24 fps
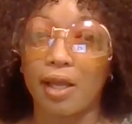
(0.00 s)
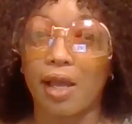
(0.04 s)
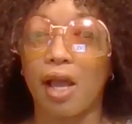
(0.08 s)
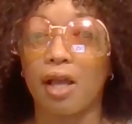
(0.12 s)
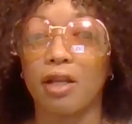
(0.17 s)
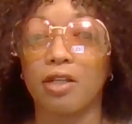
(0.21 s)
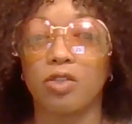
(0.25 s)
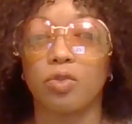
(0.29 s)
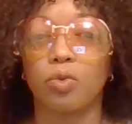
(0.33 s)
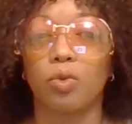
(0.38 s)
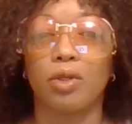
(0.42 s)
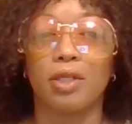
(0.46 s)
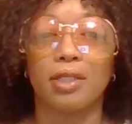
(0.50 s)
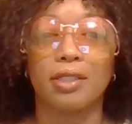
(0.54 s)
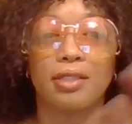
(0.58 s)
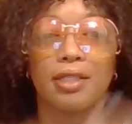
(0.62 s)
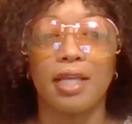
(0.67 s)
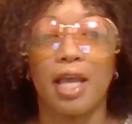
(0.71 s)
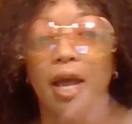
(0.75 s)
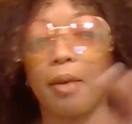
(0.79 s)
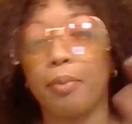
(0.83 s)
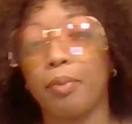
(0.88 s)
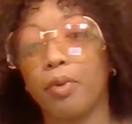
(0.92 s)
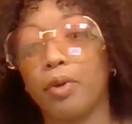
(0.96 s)
I just want to
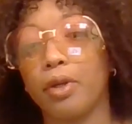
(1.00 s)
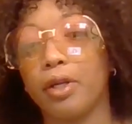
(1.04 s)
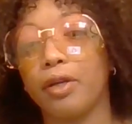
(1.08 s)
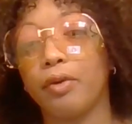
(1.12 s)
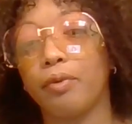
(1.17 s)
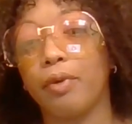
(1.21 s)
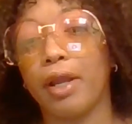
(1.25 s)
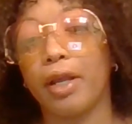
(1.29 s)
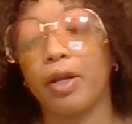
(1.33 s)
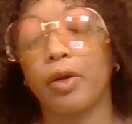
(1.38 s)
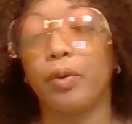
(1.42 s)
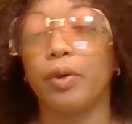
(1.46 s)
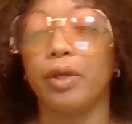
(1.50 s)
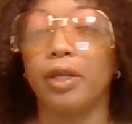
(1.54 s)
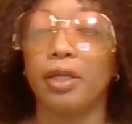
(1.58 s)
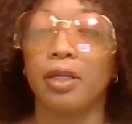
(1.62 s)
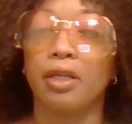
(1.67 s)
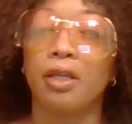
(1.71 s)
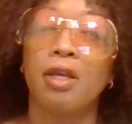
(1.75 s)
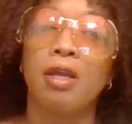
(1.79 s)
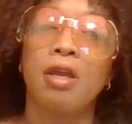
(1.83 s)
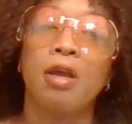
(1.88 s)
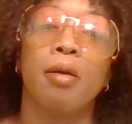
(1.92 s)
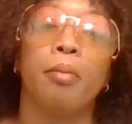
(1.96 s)
tap on it right quick.
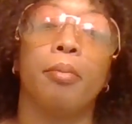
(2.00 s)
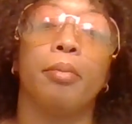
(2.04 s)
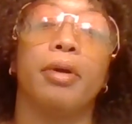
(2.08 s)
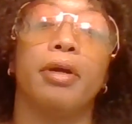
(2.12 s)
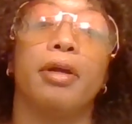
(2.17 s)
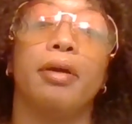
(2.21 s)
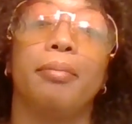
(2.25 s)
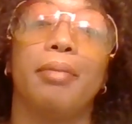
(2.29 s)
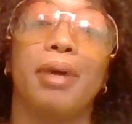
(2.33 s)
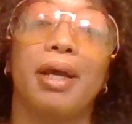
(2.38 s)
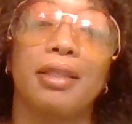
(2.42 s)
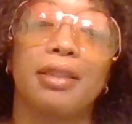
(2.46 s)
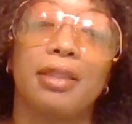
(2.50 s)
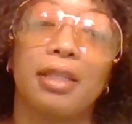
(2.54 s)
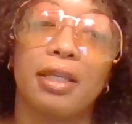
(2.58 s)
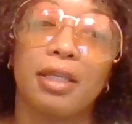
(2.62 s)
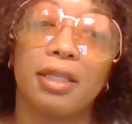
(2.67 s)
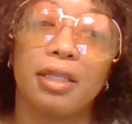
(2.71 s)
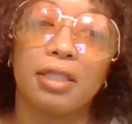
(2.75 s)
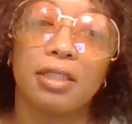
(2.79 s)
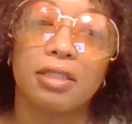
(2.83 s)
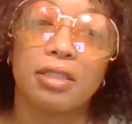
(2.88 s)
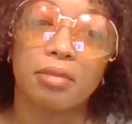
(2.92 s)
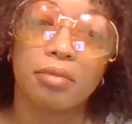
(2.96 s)
But my thing
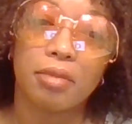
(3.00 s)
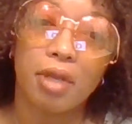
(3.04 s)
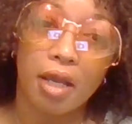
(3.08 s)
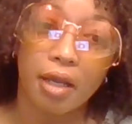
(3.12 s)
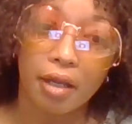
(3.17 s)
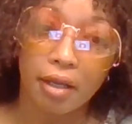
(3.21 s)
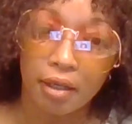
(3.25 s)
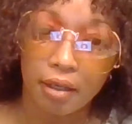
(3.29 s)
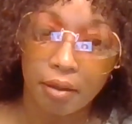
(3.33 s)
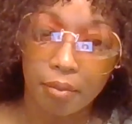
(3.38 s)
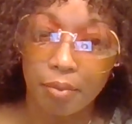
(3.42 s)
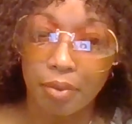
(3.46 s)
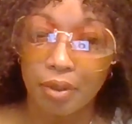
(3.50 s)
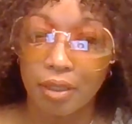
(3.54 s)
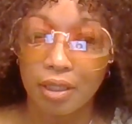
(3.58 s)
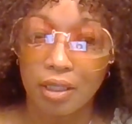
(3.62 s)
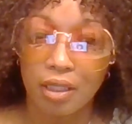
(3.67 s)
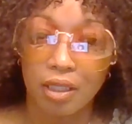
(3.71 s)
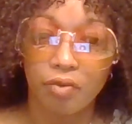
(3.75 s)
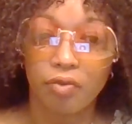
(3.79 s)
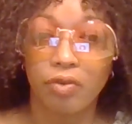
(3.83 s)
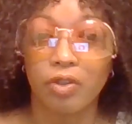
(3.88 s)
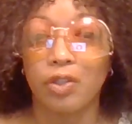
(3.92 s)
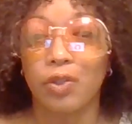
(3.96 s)
is, I'm not going to be
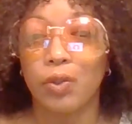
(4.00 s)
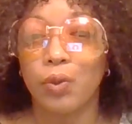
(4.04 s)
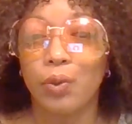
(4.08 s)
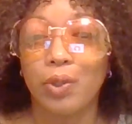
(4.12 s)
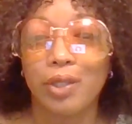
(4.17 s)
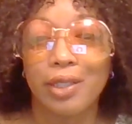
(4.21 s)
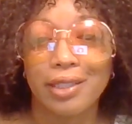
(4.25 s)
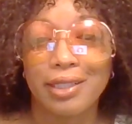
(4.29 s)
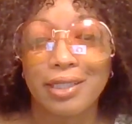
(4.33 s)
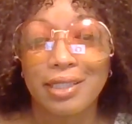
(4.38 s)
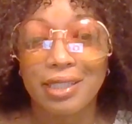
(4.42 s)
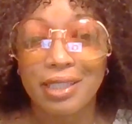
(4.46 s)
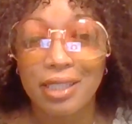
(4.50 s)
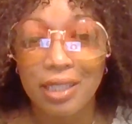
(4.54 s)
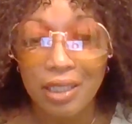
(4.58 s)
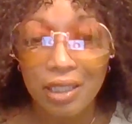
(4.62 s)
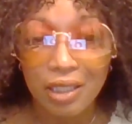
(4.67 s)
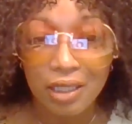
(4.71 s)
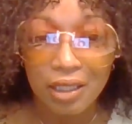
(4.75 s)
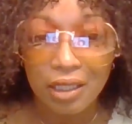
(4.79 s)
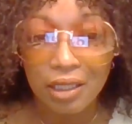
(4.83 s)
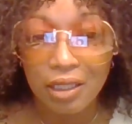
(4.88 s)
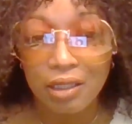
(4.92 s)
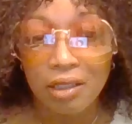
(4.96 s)
giving you the
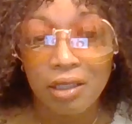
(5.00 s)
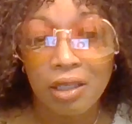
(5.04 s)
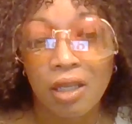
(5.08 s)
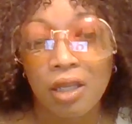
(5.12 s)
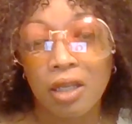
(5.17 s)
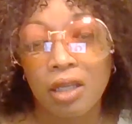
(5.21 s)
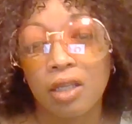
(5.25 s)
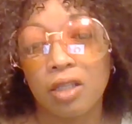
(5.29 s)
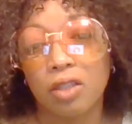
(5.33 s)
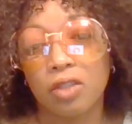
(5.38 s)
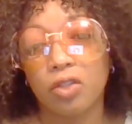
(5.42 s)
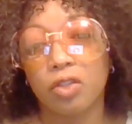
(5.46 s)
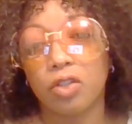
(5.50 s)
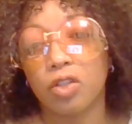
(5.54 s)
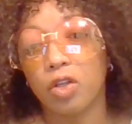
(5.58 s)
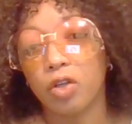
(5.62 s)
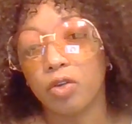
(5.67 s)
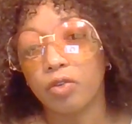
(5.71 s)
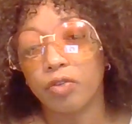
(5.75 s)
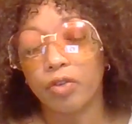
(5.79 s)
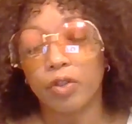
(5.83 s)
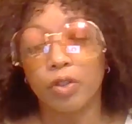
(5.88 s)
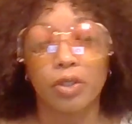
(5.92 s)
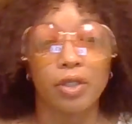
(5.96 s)
tea,
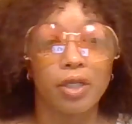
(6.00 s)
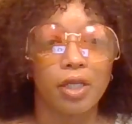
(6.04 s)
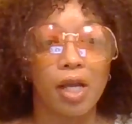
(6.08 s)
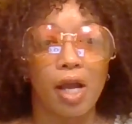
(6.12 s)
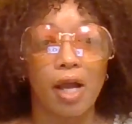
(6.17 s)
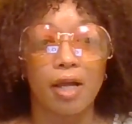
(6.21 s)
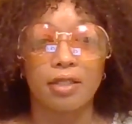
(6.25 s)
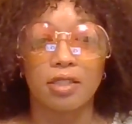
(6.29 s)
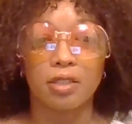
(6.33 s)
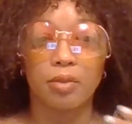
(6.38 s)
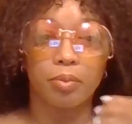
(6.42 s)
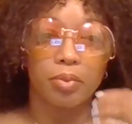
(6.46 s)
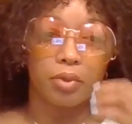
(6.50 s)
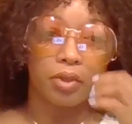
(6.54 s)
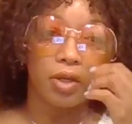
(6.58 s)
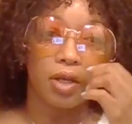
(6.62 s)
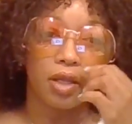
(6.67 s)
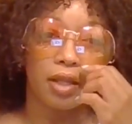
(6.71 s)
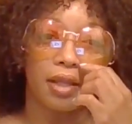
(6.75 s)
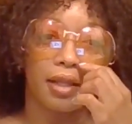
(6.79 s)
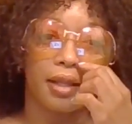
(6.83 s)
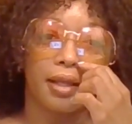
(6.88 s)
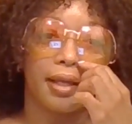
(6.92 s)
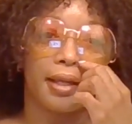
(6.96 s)
for you to gossip and
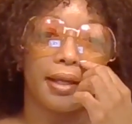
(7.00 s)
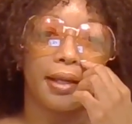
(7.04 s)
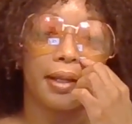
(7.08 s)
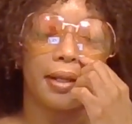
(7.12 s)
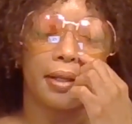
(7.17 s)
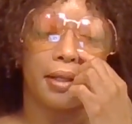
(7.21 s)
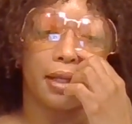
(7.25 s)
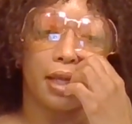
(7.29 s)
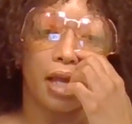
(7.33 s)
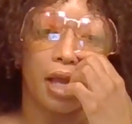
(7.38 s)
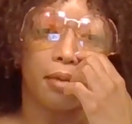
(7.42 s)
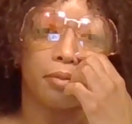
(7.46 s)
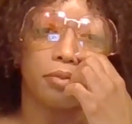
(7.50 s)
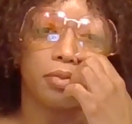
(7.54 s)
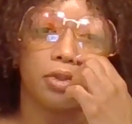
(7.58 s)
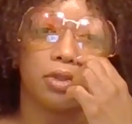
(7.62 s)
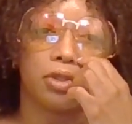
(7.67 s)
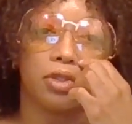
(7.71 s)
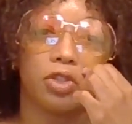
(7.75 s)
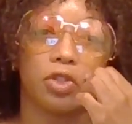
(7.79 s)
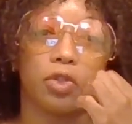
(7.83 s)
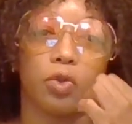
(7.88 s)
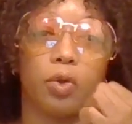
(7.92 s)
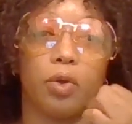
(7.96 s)
all of that. I'm
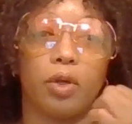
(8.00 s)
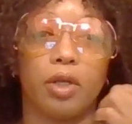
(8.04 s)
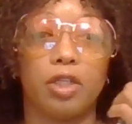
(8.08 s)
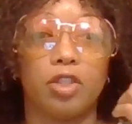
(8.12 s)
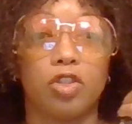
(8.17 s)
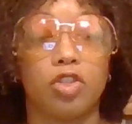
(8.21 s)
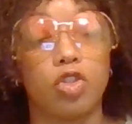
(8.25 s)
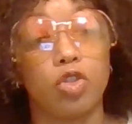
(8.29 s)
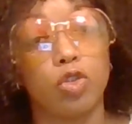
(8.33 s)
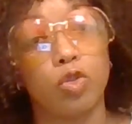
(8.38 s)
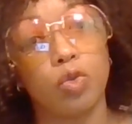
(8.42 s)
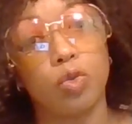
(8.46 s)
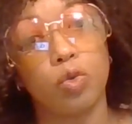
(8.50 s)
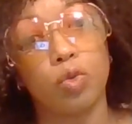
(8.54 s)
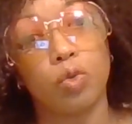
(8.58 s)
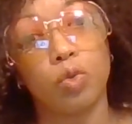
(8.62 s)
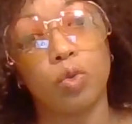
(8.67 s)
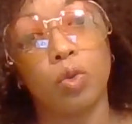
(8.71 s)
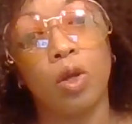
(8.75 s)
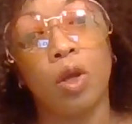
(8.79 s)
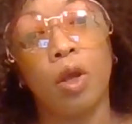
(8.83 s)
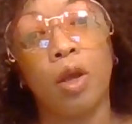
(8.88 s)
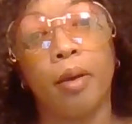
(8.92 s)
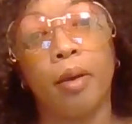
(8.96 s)
just going to
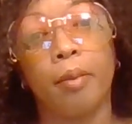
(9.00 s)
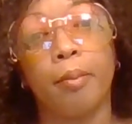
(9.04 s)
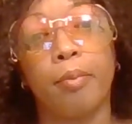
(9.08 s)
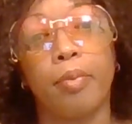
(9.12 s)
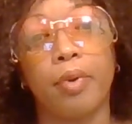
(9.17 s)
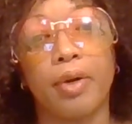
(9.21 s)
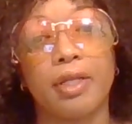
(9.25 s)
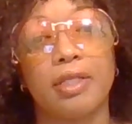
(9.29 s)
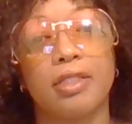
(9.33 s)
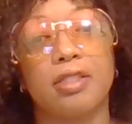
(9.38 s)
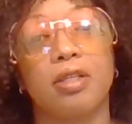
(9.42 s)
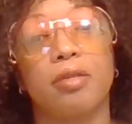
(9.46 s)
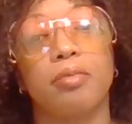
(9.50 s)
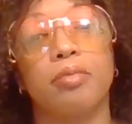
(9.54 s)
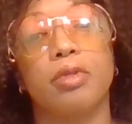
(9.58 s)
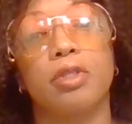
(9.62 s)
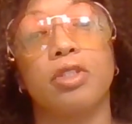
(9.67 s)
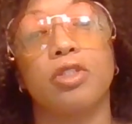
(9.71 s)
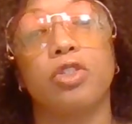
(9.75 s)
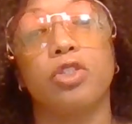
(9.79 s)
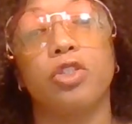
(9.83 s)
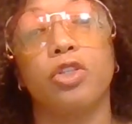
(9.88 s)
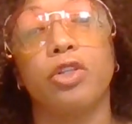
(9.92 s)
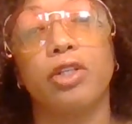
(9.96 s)
bring something
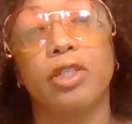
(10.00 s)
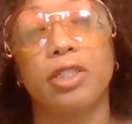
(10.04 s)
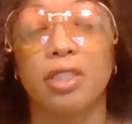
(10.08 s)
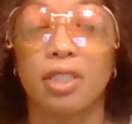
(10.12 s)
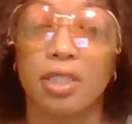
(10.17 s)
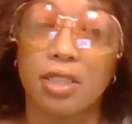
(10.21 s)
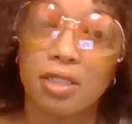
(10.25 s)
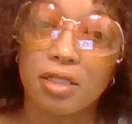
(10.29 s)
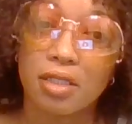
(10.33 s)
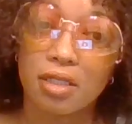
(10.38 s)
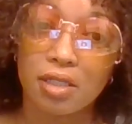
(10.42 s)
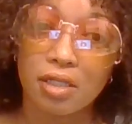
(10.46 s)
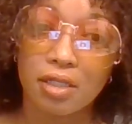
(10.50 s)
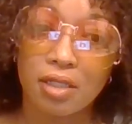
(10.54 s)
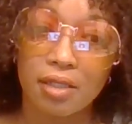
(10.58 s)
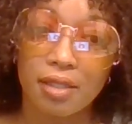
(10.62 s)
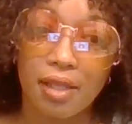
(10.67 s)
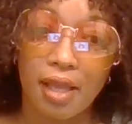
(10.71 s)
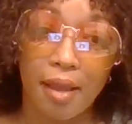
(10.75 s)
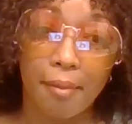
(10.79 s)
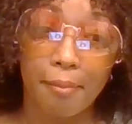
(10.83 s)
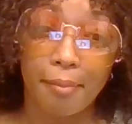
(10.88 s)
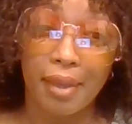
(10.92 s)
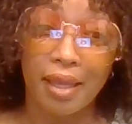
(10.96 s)
to your attention
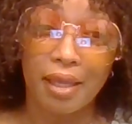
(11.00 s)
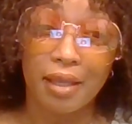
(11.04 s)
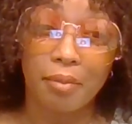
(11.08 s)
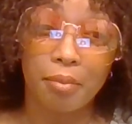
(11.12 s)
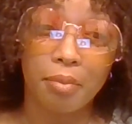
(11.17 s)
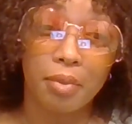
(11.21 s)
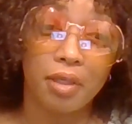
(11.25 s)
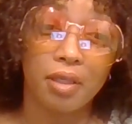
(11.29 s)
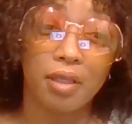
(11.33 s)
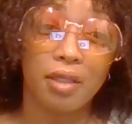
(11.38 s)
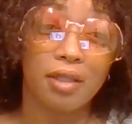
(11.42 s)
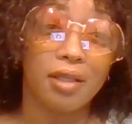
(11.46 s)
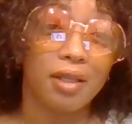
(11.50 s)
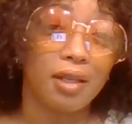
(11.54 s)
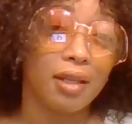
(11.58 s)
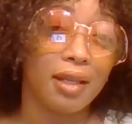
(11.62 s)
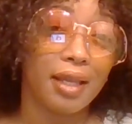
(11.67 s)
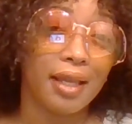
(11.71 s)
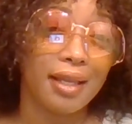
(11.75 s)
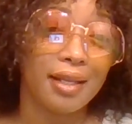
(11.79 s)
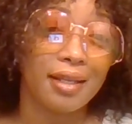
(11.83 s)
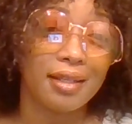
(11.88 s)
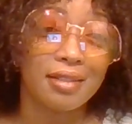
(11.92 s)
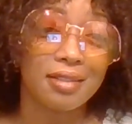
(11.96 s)
that may be the
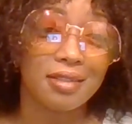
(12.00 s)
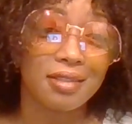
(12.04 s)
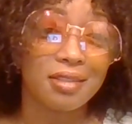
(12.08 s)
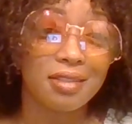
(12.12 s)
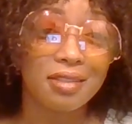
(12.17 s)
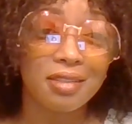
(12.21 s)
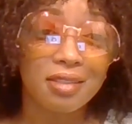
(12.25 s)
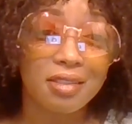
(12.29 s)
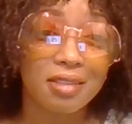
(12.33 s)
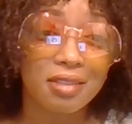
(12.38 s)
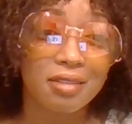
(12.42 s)
latest